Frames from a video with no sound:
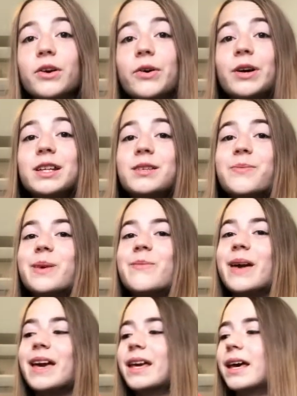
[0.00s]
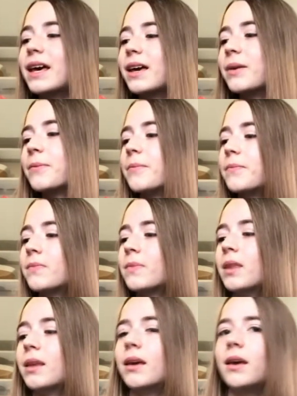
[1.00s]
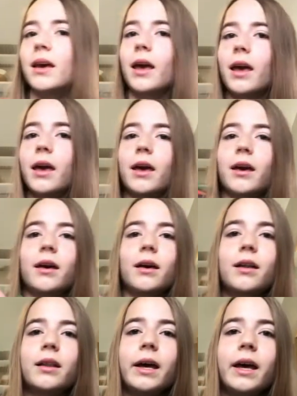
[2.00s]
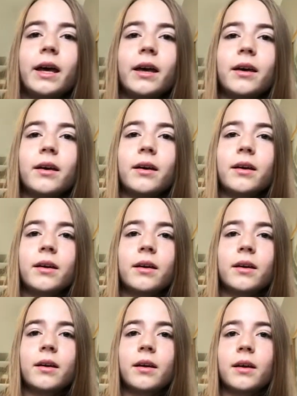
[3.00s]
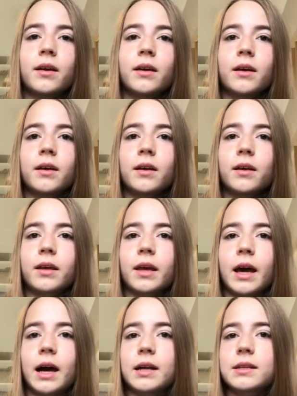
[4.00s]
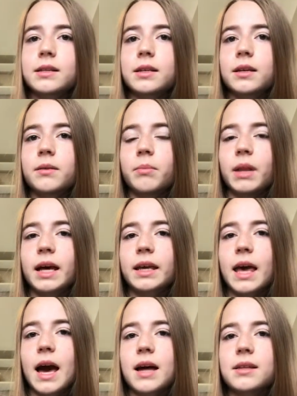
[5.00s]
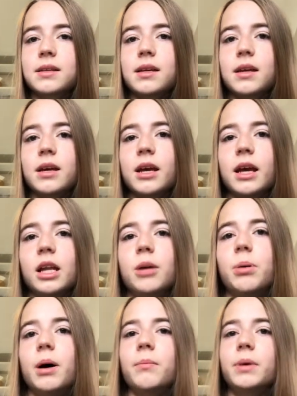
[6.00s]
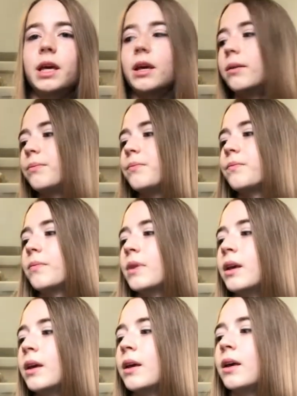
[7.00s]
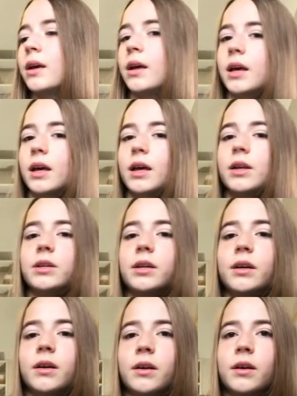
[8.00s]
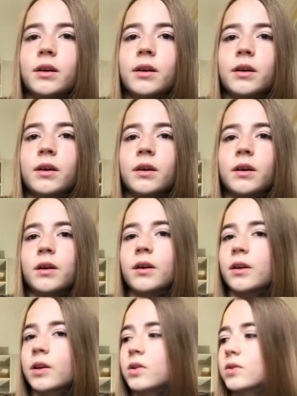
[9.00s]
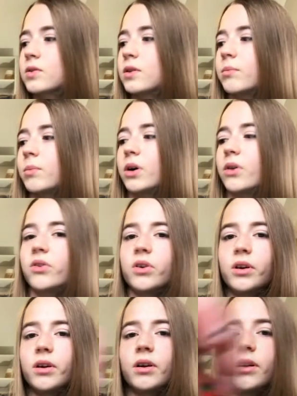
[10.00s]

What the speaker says: going to be making a clay cat, black cat in a pumpkin, and some other